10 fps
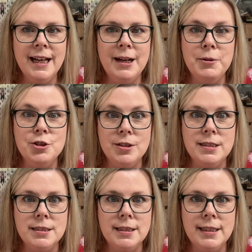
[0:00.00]
which
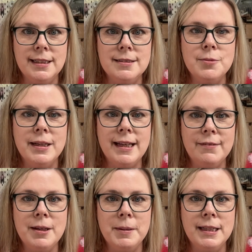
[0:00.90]
needed a clean. So I
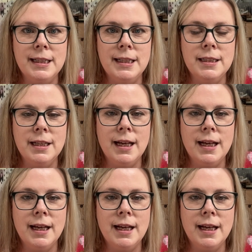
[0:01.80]
gave them a clean.